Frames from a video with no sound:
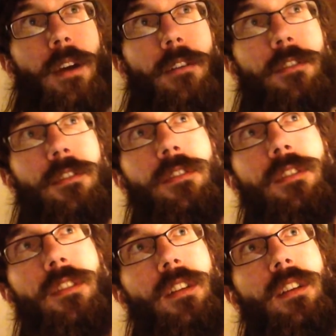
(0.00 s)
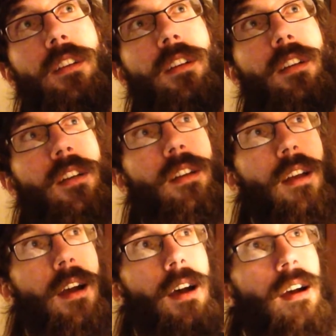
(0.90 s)
pouches,
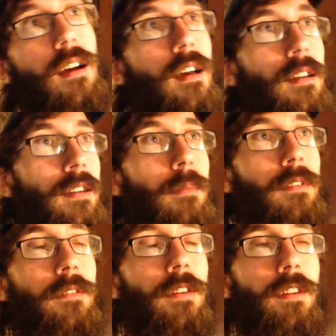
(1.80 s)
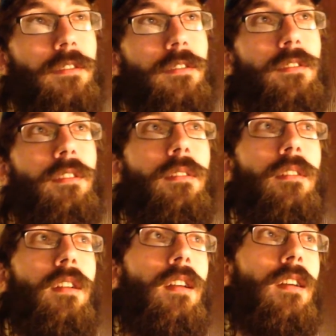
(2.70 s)
and I believe that's
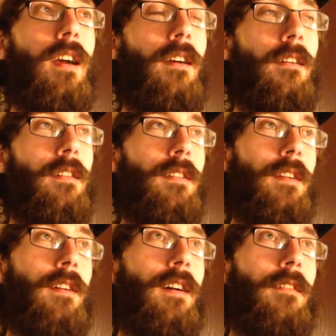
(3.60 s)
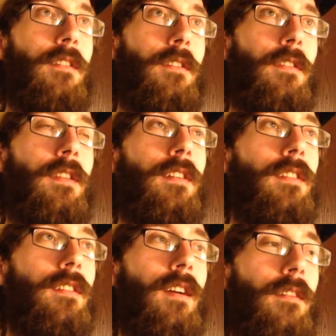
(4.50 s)
I have other
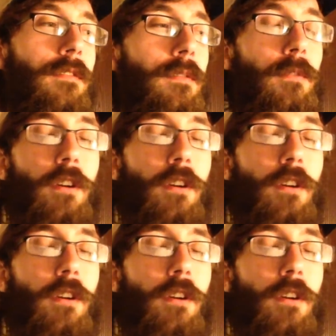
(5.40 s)
thing. I have some